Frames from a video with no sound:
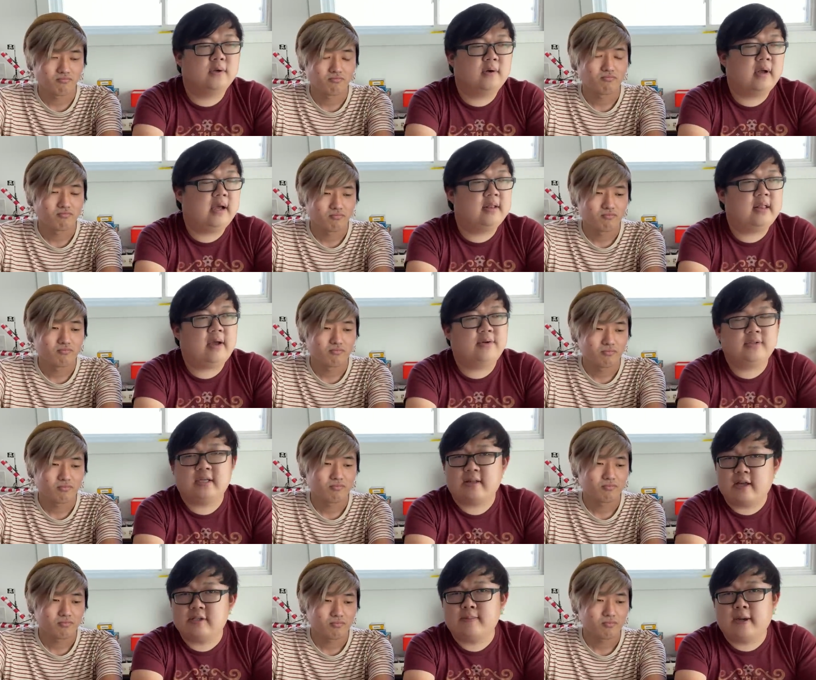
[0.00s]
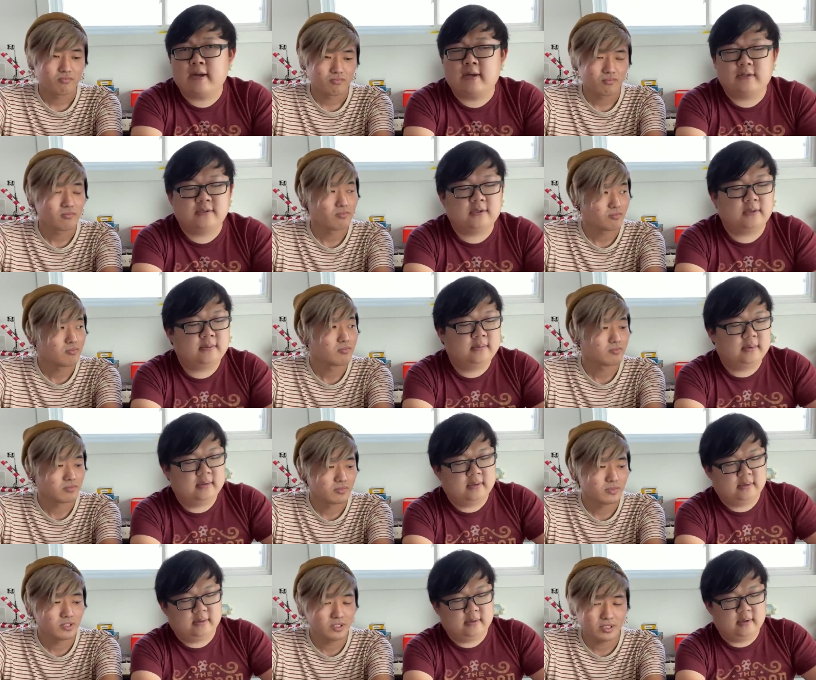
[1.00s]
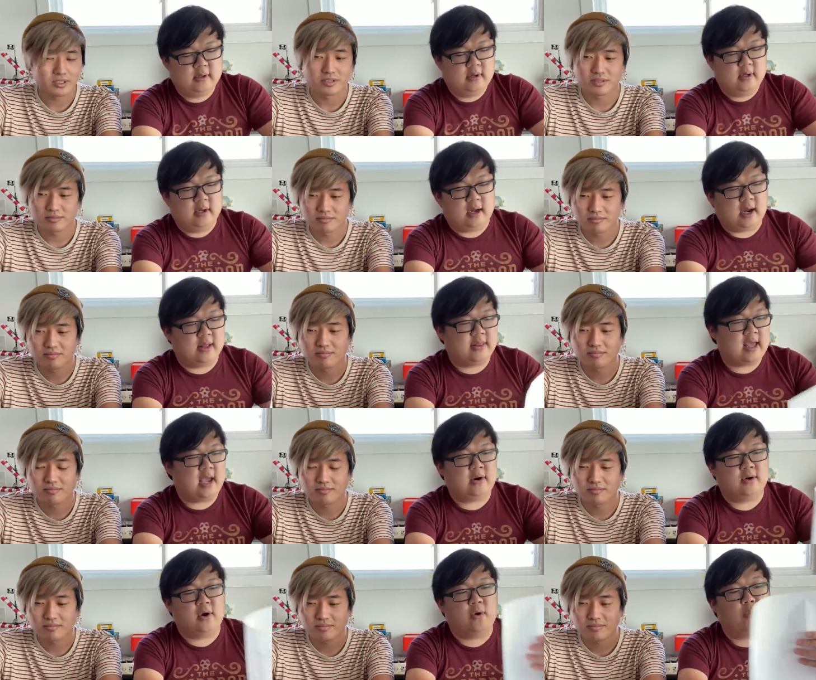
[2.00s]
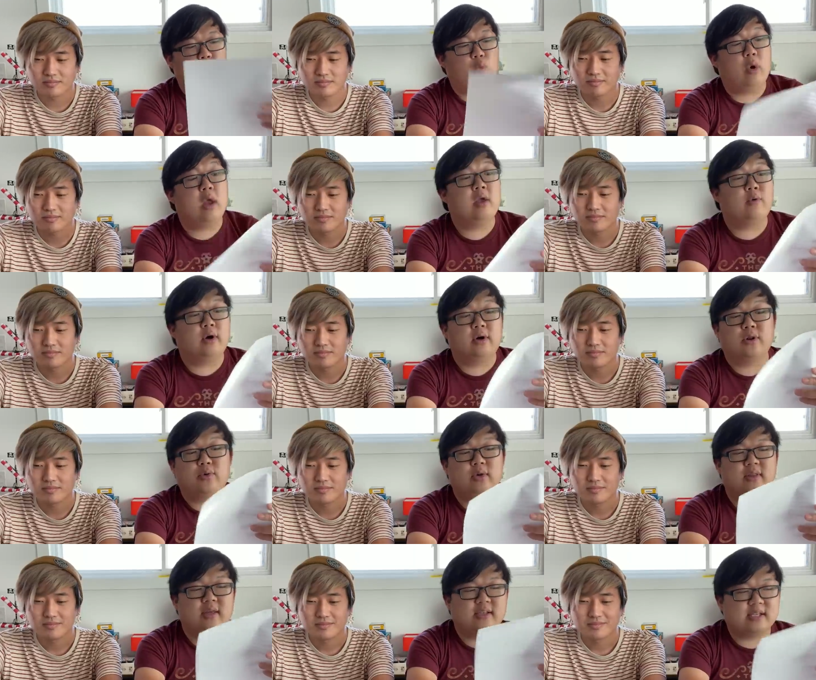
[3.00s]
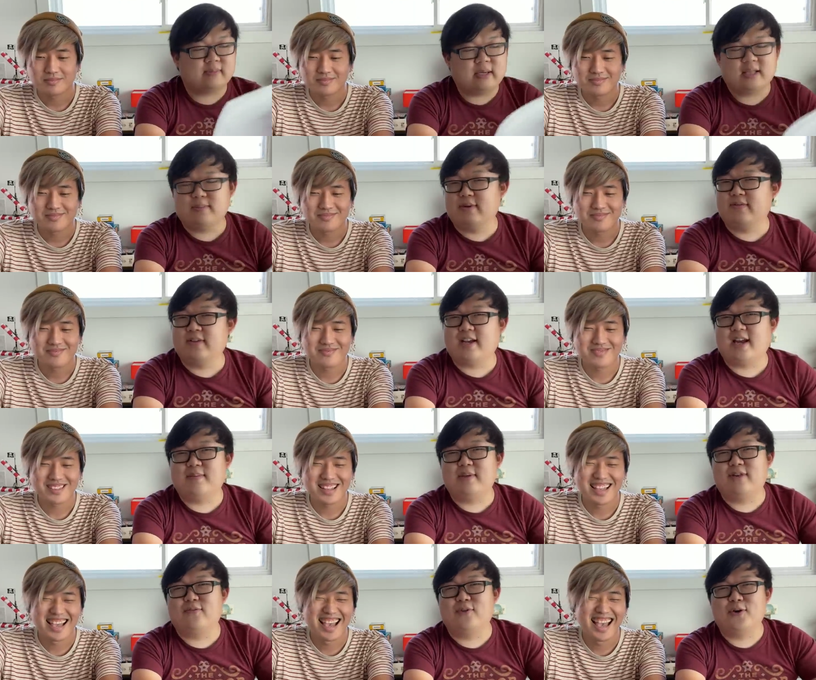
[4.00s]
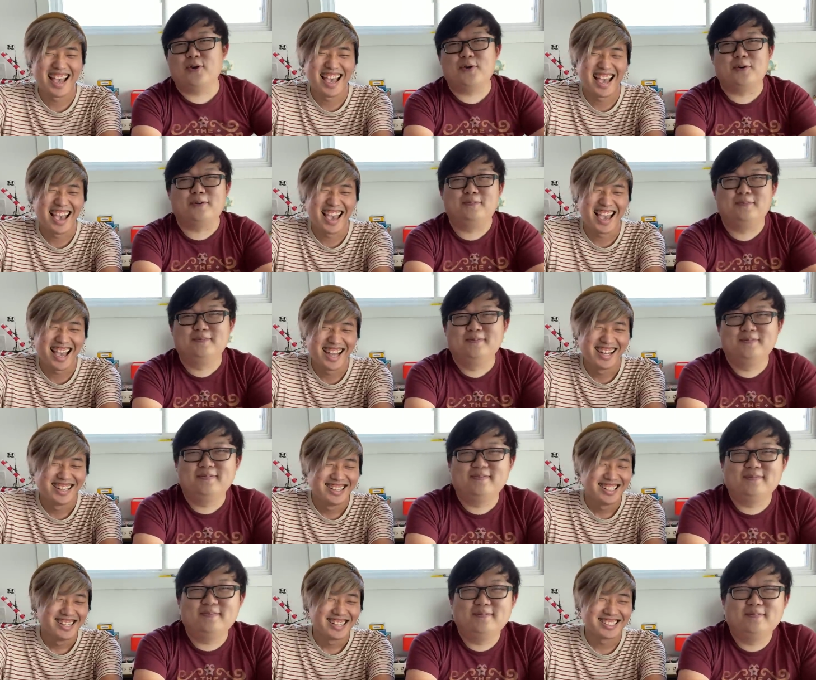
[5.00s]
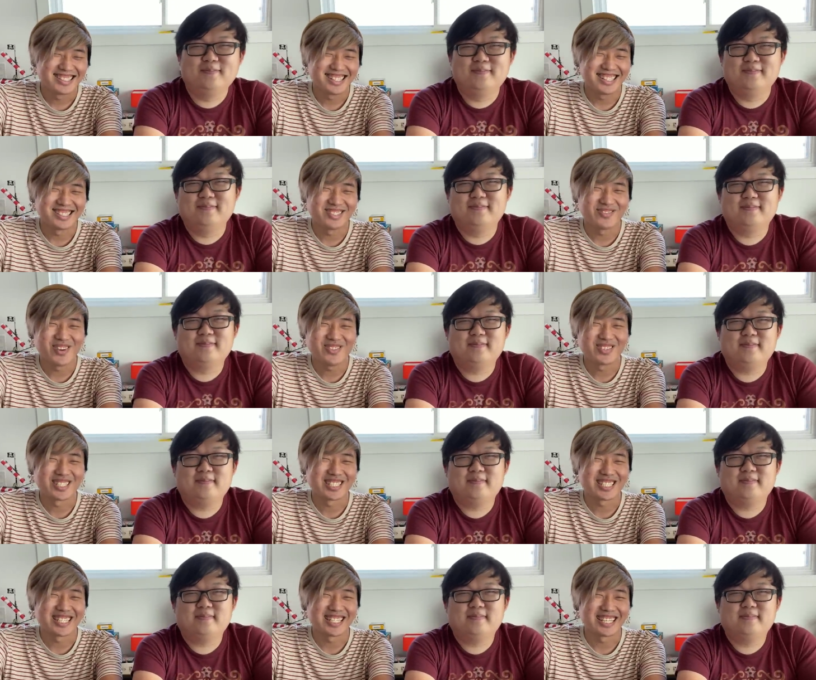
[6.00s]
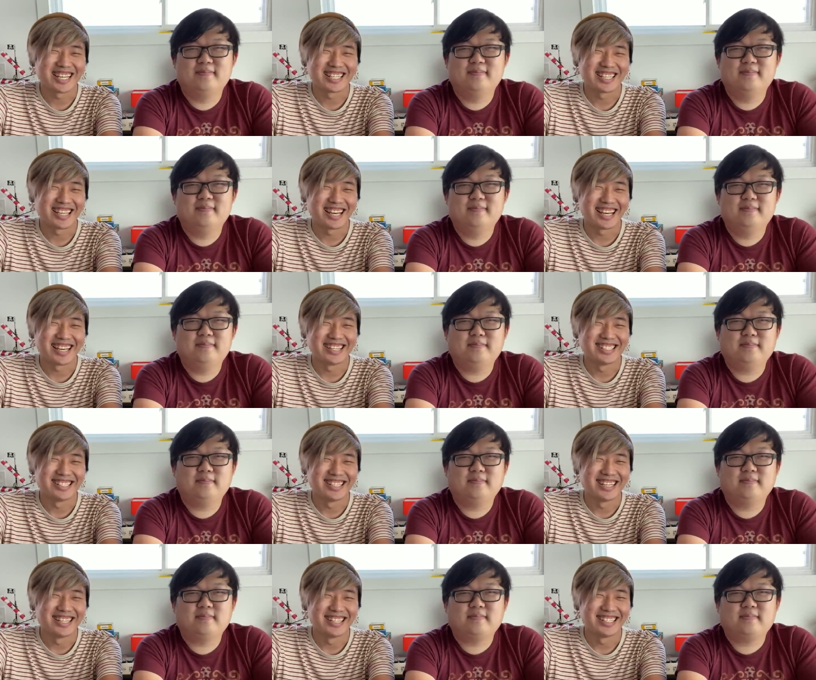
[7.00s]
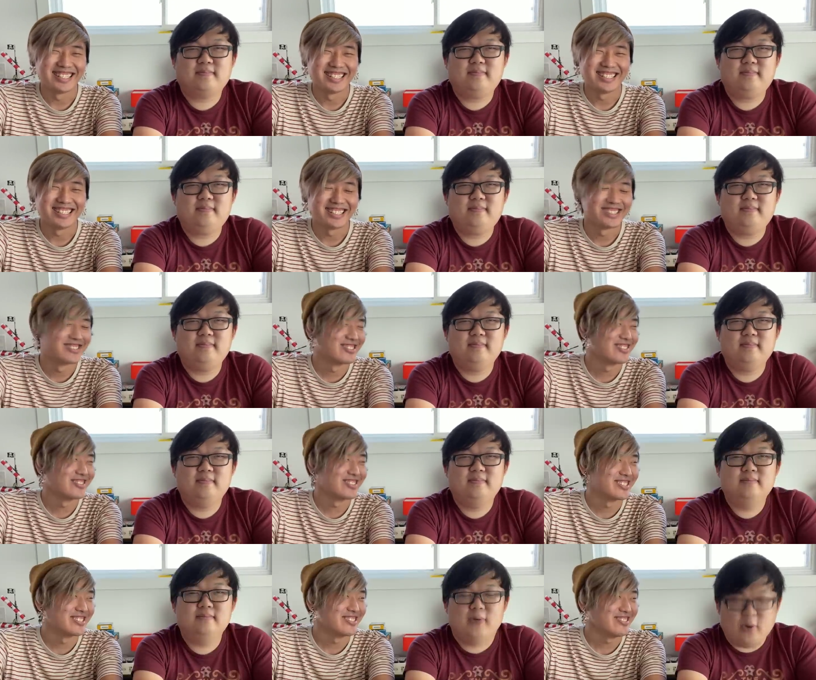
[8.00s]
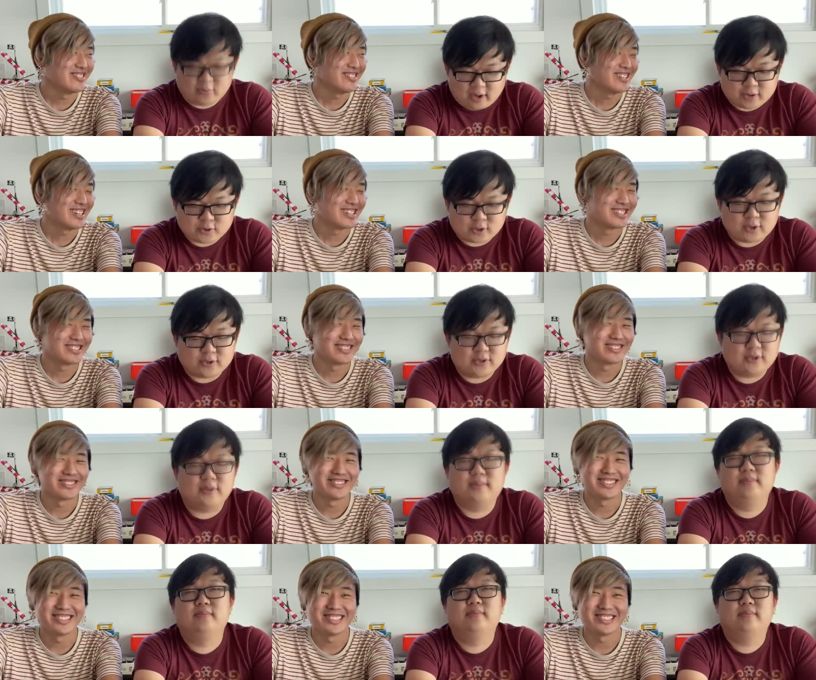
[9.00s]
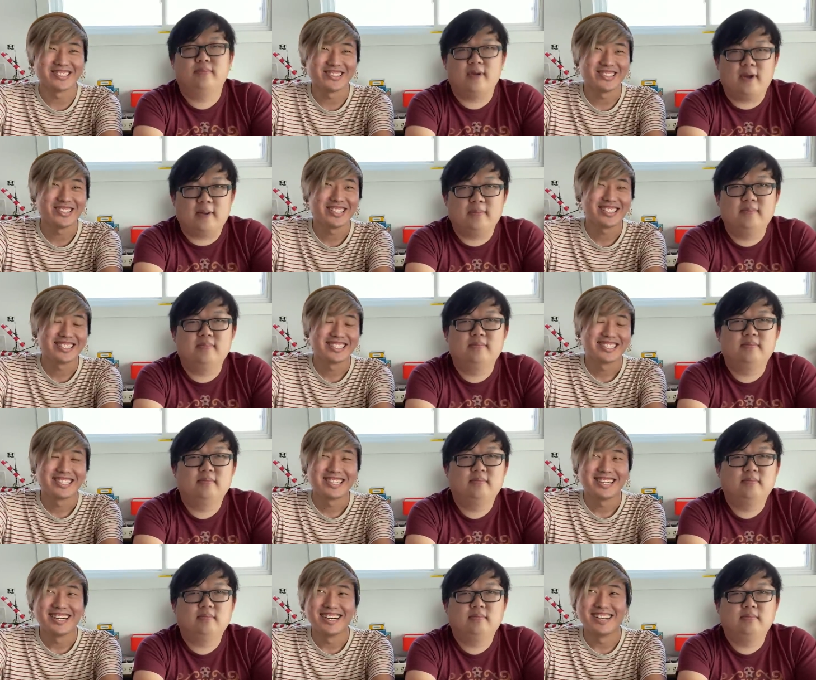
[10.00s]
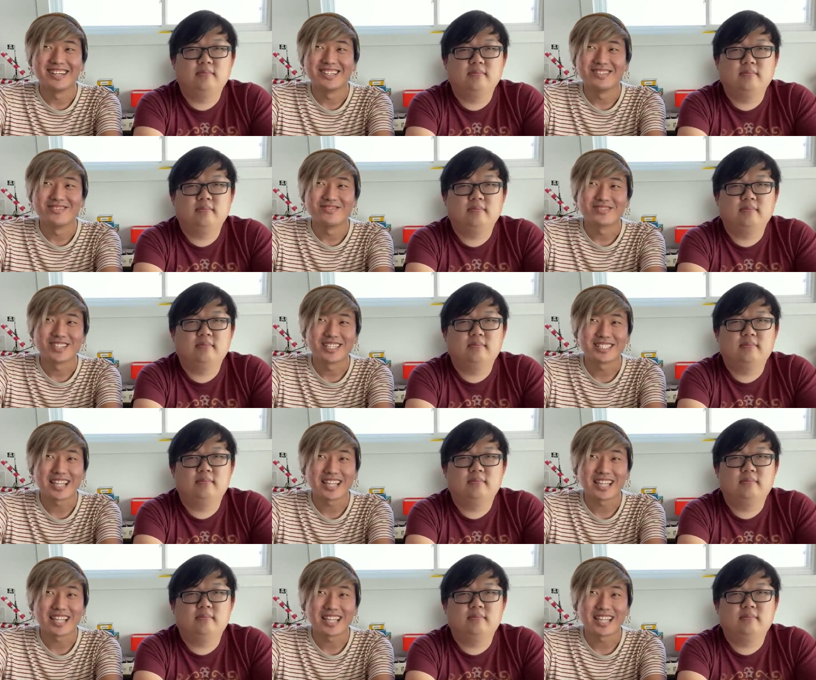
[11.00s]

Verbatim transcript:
Speaker 1: I, I, would say that's my answer. On that note, what are three things that make the perfect anime for you?
Speaker 2: It's, it's a bummer because like I, I, I agree with you. Okay, sure, sure. With you, yeah. Because um,